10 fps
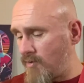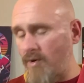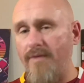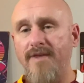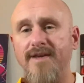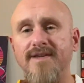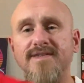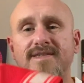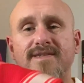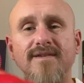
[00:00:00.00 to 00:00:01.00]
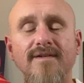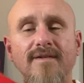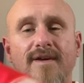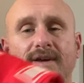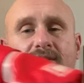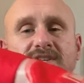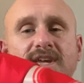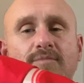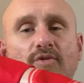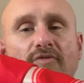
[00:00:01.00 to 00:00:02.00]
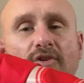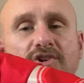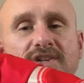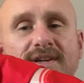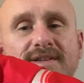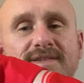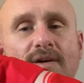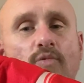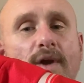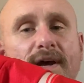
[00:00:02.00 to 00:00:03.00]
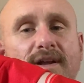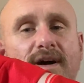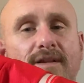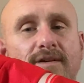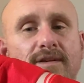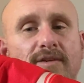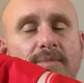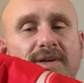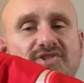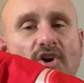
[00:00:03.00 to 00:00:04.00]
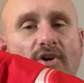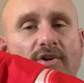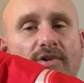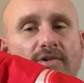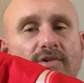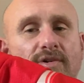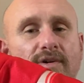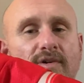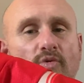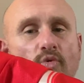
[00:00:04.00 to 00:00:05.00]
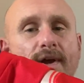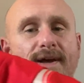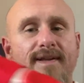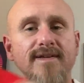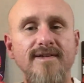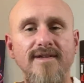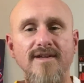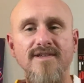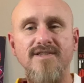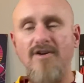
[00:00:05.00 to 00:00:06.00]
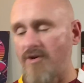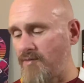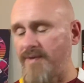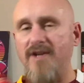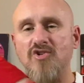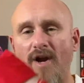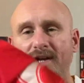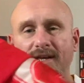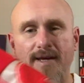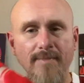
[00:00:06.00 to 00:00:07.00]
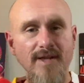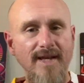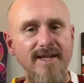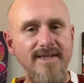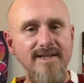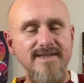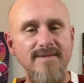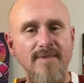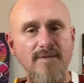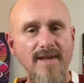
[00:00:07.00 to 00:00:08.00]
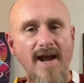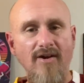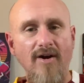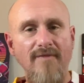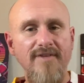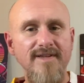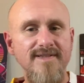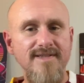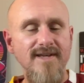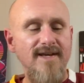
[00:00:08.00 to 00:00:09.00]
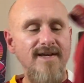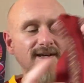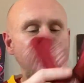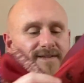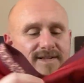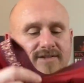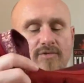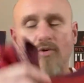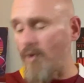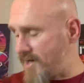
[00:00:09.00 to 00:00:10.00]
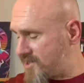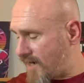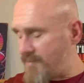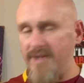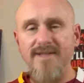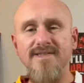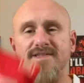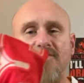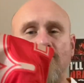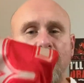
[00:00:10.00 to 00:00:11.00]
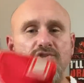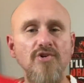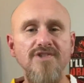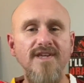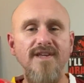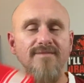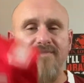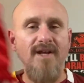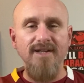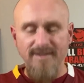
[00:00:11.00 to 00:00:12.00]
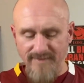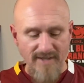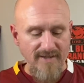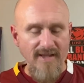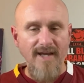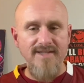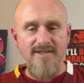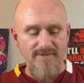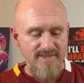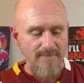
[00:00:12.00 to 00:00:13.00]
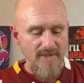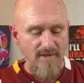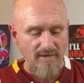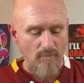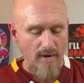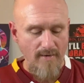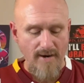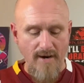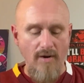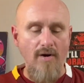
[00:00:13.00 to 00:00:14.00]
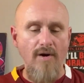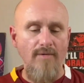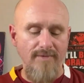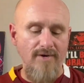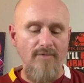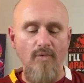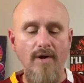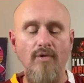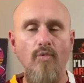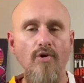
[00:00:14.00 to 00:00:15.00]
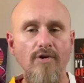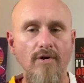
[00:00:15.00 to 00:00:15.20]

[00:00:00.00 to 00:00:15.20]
where this Temu version is a red color, a little bit darker red. So they try to emulate this and knock off this. Didn't do a great job, but this is a cool jersey nonetheless. You know, it's something you could wear out, you know, wear to work or